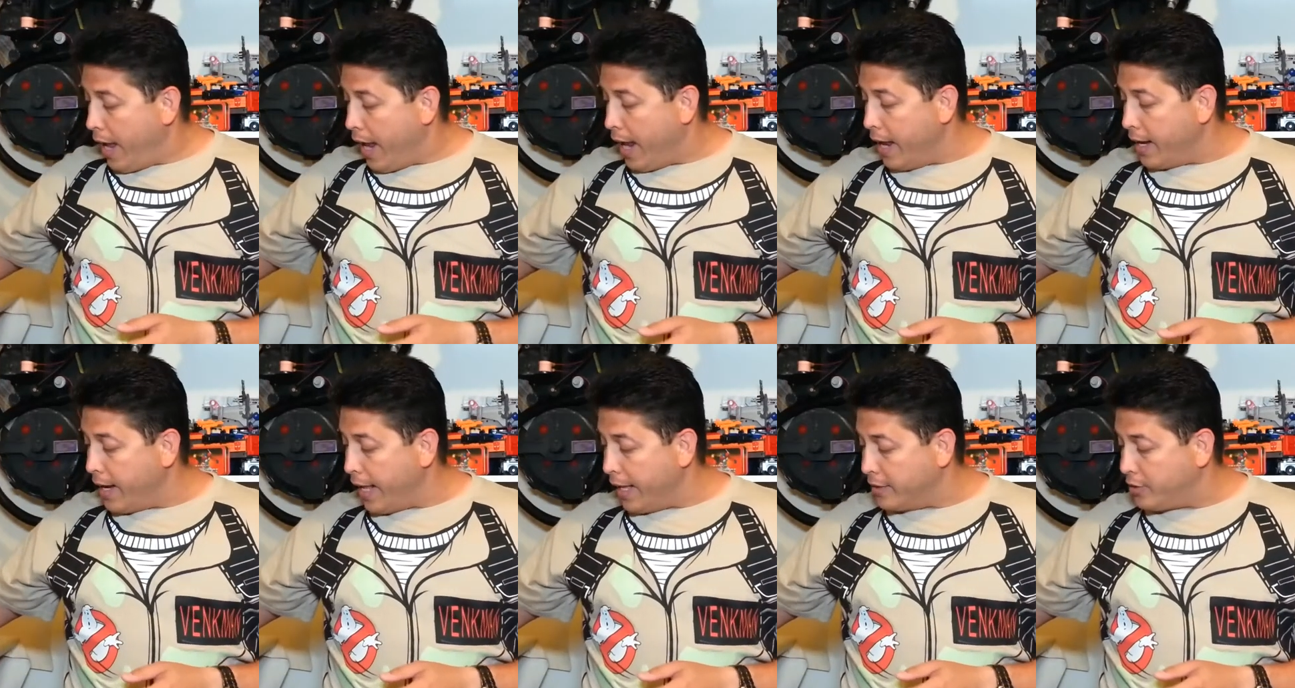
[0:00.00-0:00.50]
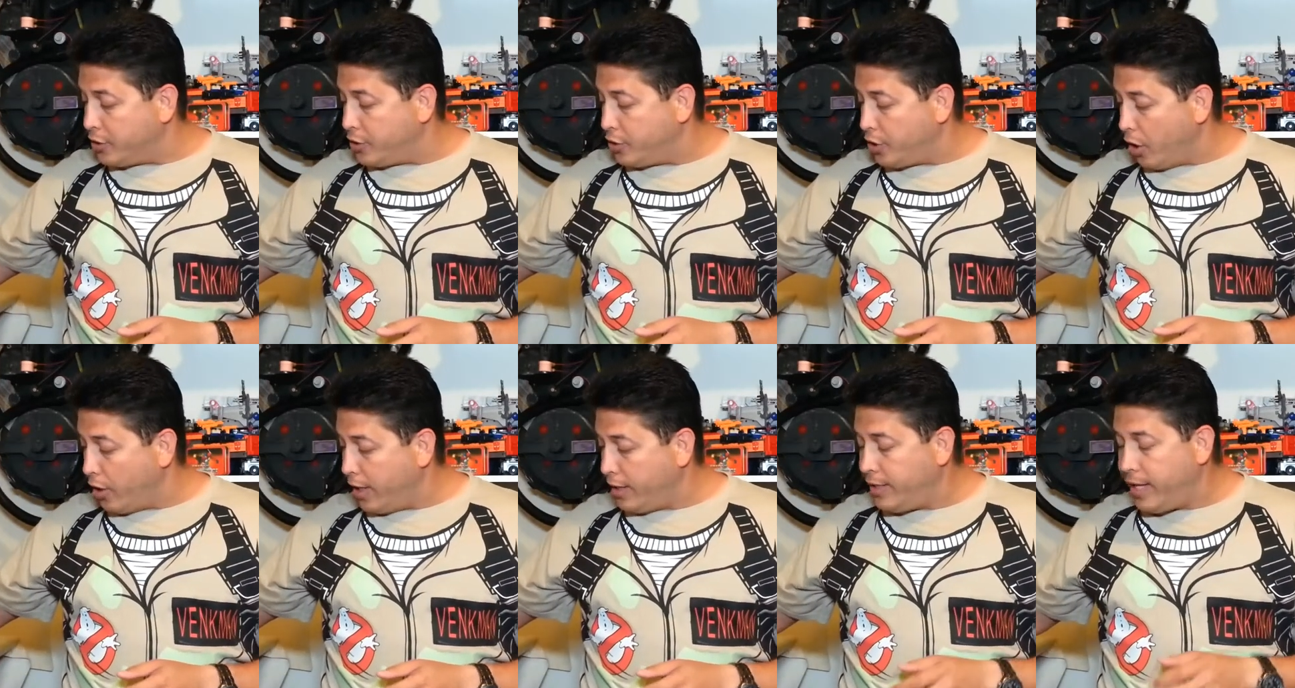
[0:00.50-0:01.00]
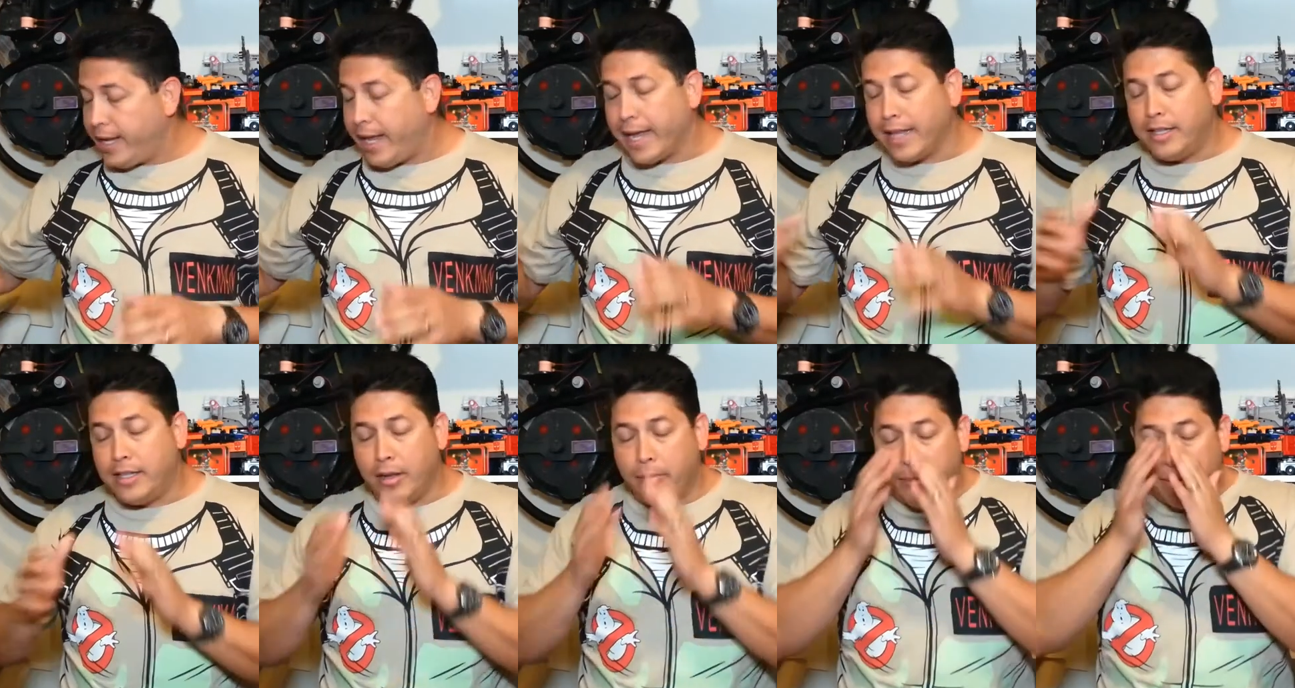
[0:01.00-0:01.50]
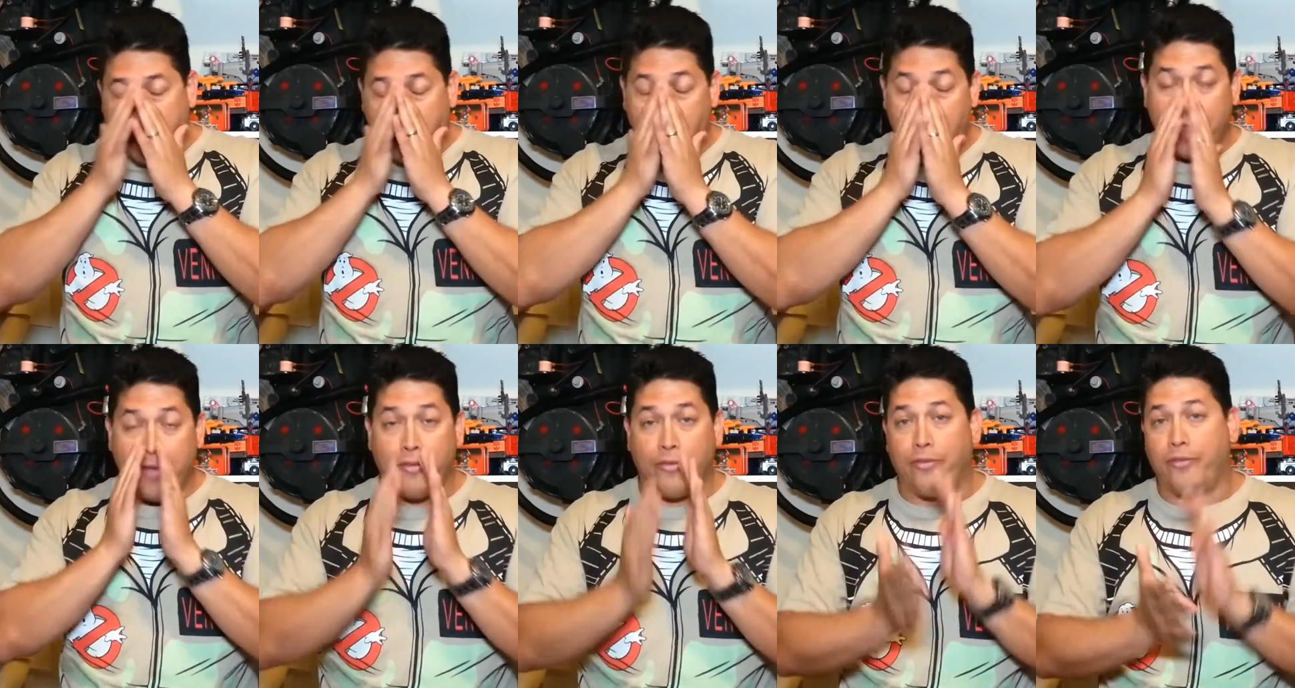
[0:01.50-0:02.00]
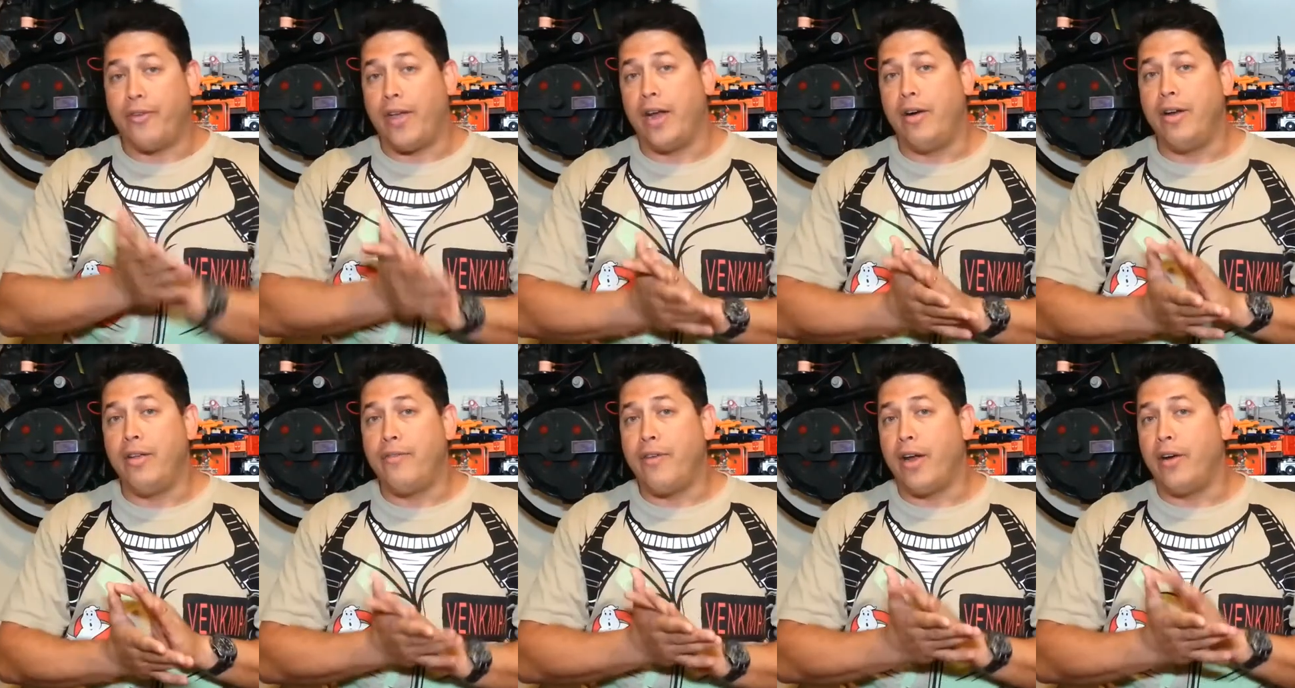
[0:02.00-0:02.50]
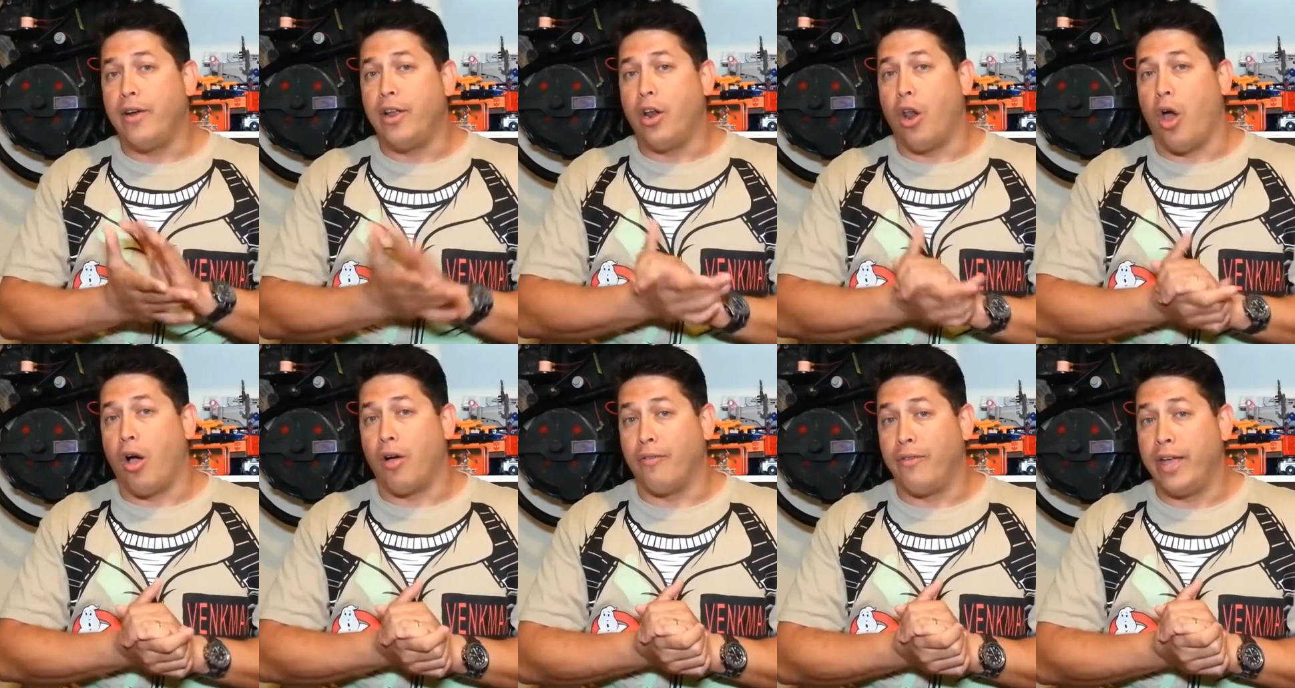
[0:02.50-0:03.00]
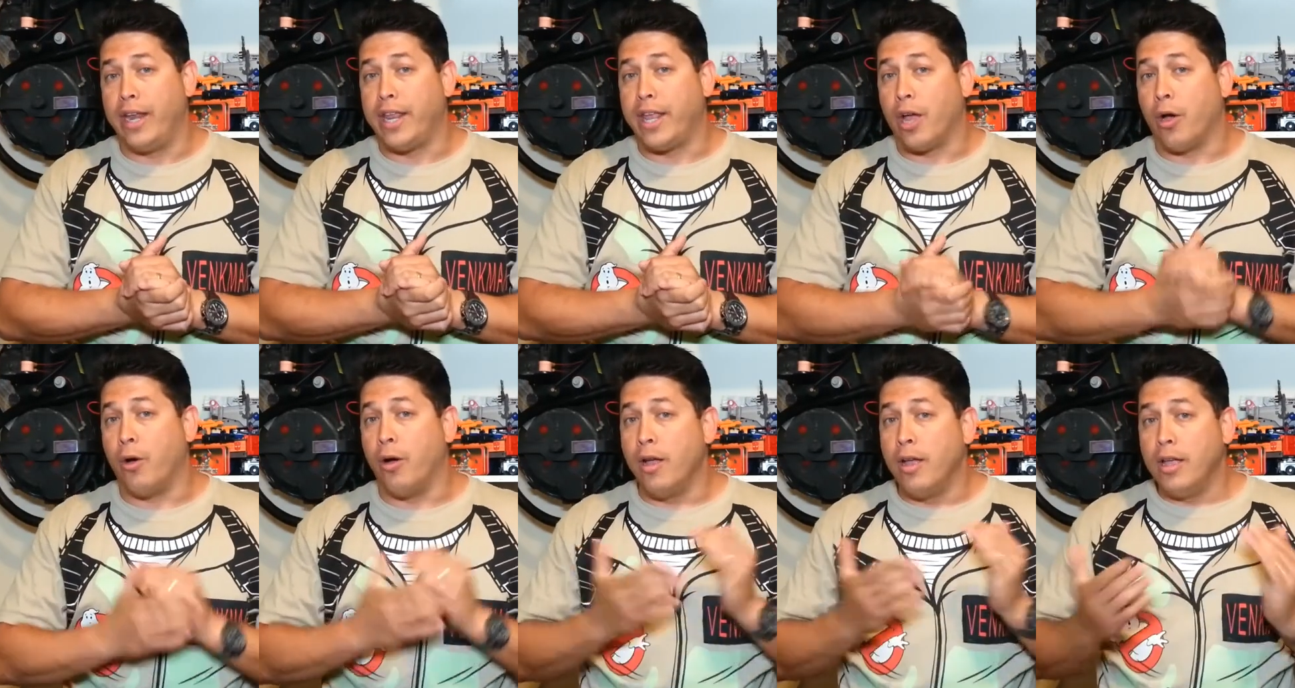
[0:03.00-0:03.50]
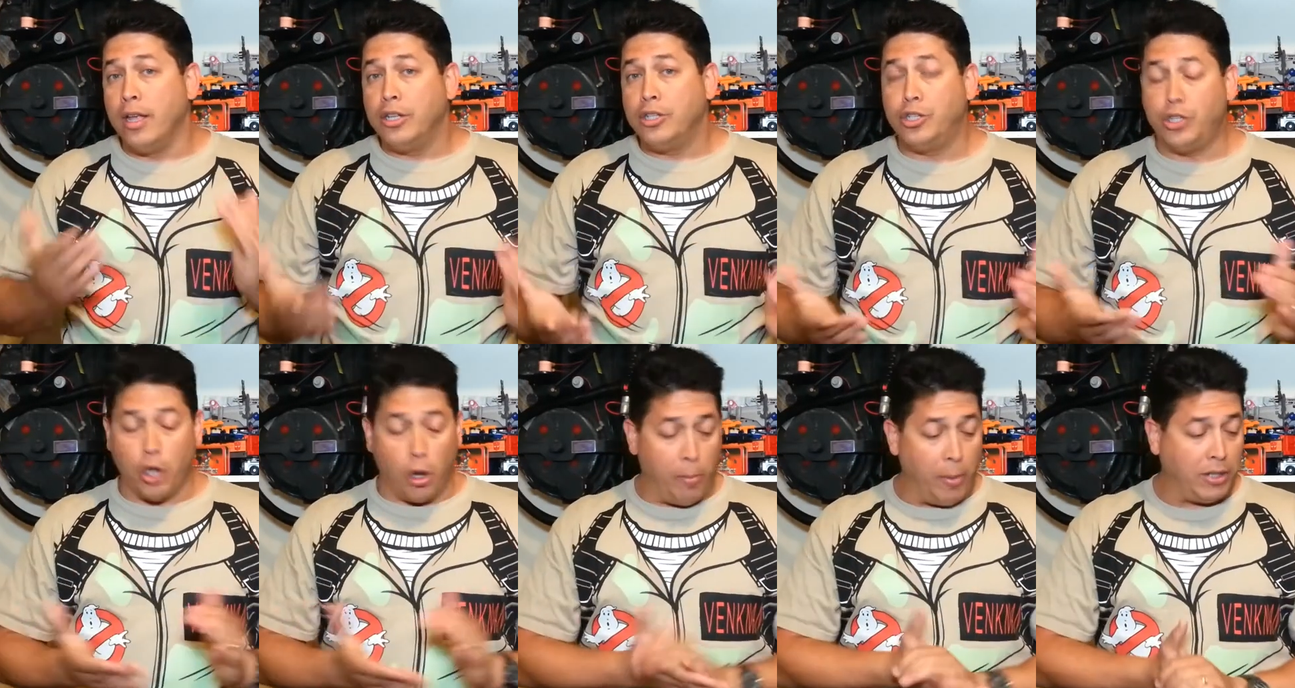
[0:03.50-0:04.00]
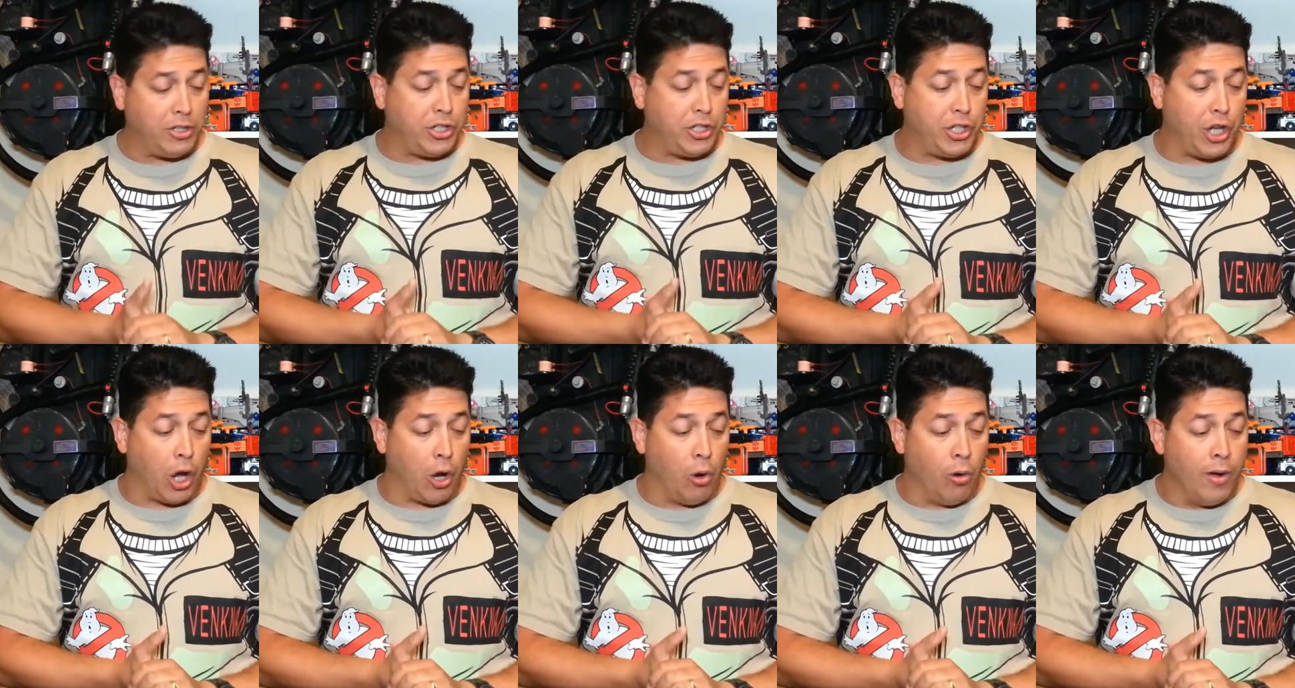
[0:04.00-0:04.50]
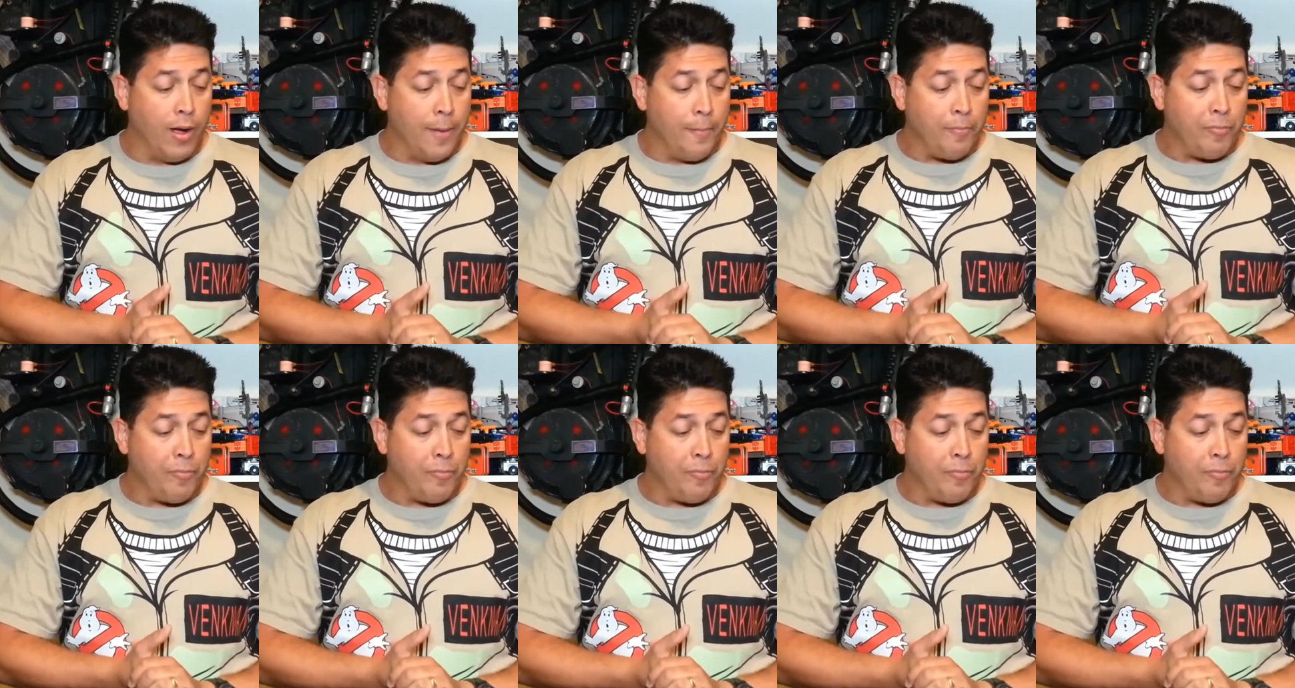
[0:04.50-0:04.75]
And it started to get to be a very, very long video. So much so